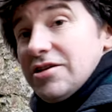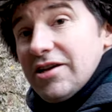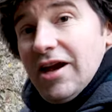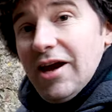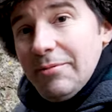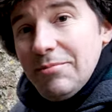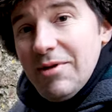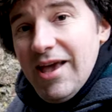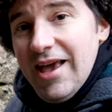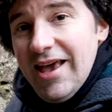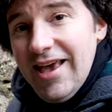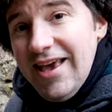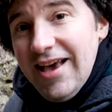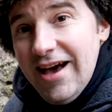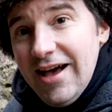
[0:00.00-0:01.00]
come
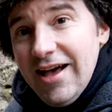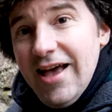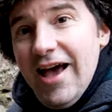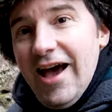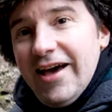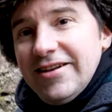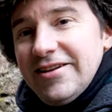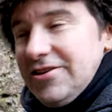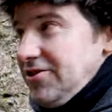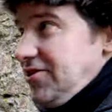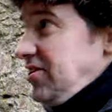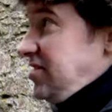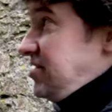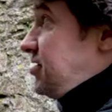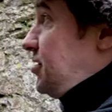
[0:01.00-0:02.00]
here and
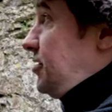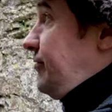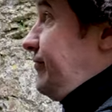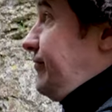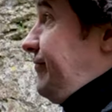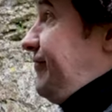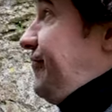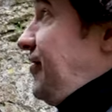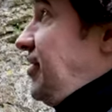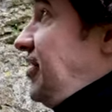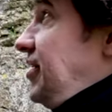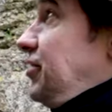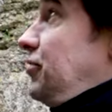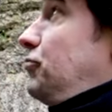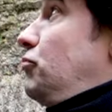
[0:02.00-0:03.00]
this funny
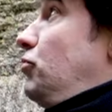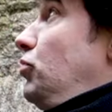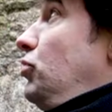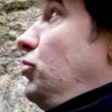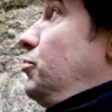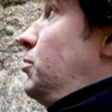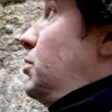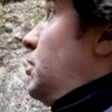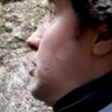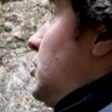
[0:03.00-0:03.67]
little room